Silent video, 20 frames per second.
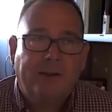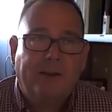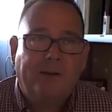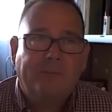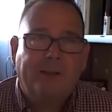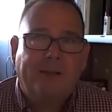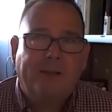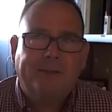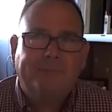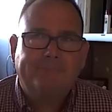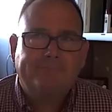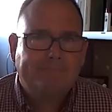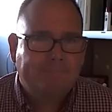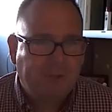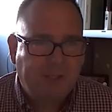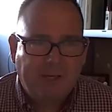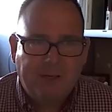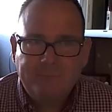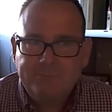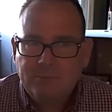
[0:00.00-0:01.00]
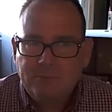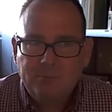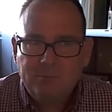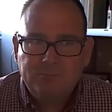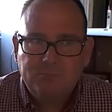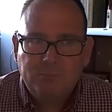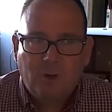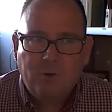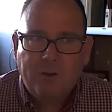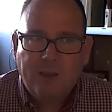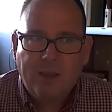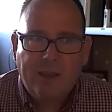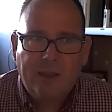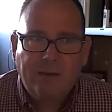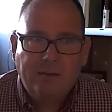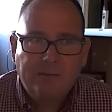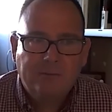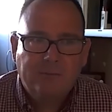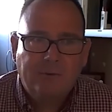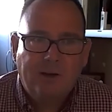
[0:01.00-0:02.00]
And I'm like, yeah,
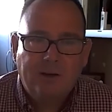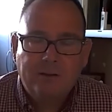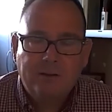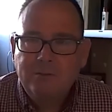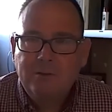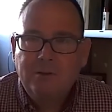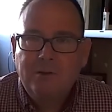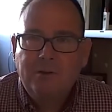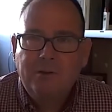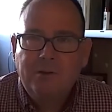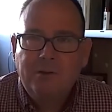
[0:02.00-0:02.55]
okay, well,